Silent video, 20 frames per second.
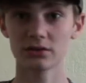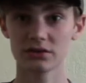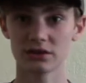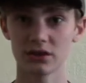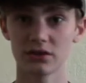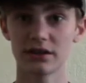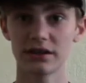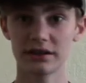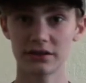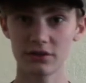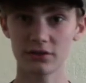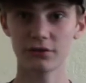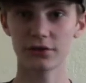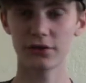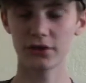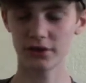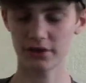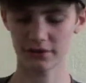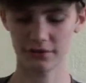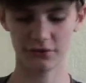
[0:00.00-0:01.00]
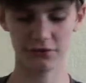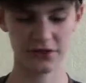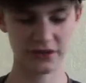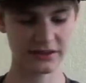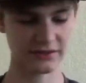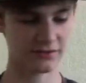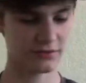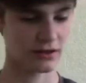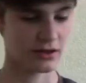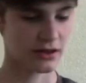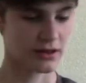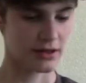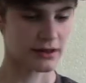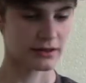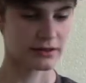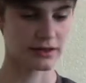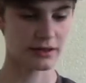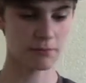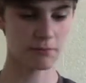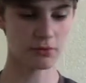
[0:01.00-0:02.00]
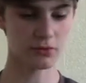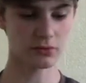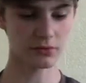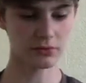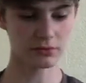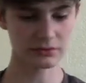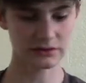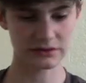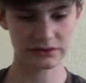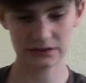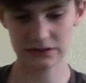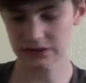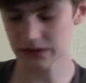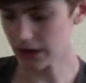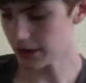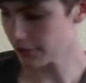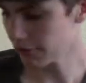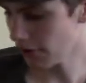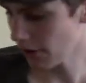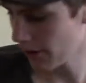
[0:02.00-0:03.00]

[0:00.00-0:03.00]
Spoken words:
So they do fit thimbles and stuff.